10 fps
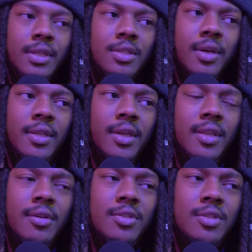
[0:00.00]
so I thought
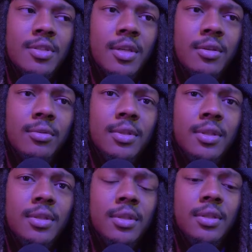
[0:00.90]
that was just like a
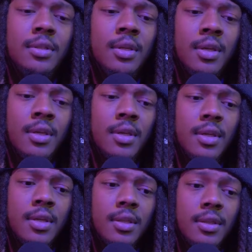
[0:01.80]
really good
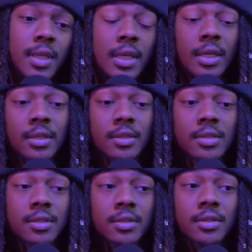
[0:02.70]
thing
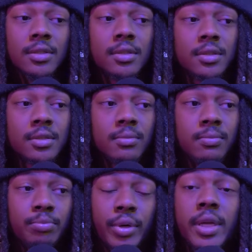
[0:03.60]
to
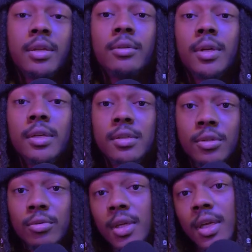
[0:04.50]
brand, right? To
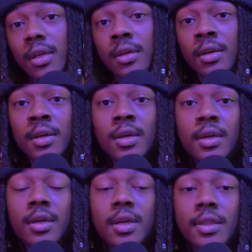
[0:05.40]
create
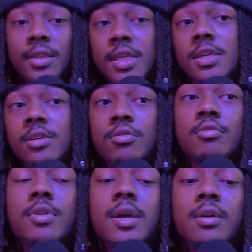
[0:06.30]
a thing
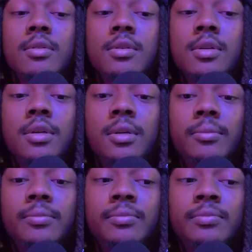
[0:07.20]
around,
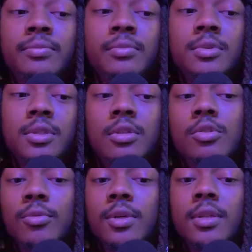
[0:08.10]
because
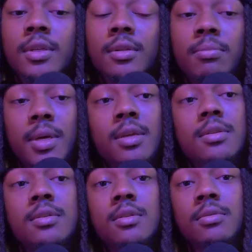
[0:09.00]
it's really the
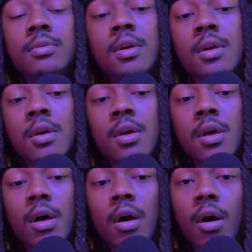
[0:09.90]
basis of
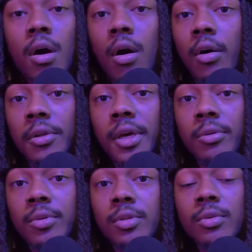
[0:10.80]
all
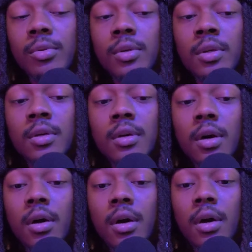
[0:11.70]
that we do.
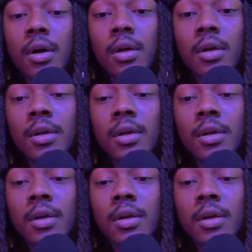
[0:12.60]
Yeah.